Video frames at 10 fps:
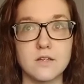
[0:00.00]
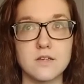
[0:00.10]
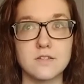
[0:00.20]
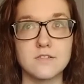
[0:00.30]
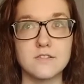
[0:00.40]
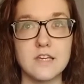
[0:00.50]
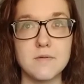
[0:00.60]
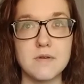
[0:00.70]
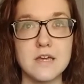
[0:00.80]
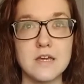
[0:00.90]

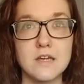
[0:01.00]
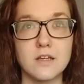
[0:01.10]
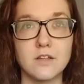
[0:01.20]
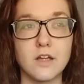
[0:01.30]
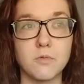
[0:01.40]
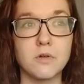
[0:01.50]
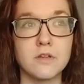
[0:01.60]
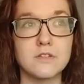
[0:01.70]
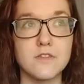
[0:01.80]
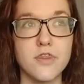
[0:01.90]
when
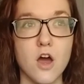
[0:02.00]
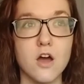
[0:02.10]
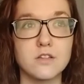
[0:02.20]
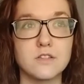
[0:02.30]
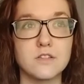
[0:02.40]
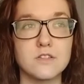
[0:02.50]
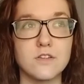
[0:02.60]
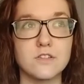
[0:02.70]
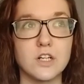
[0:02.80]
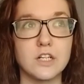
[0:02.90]
the thoughts
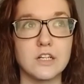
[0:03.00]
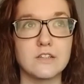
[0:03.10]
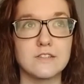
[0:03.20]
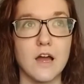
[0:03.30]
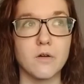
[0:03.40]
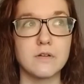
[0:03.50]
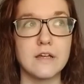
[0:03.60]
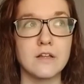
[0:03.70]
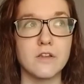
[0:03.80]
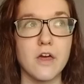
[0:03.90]
started
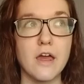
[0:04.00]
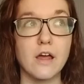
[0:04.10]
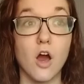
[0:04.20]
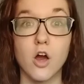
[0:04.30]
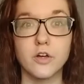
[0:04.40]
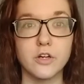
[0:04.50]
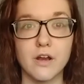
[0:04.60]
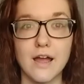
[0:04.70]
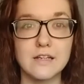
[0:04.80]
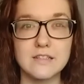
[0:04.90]
sounding like a good
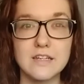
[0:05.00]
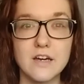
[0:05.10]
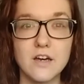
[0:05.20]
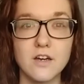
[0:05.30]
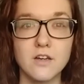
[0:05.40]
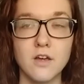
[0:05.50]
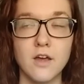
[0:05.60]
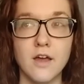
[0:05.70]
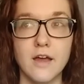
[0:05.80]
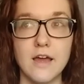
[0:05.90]
idea,
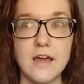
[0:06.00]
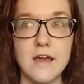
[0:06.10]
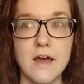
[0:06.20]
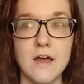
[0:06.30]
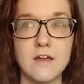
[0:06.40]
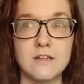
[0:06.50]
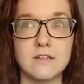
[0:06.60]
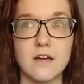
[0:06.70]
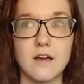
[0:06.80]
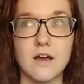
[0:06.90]
and
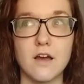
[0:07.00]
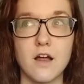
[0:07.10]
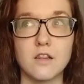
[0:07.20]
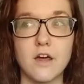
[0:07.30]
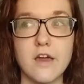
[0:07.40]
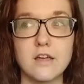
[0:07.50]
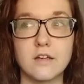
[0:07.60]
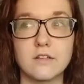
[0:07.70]
like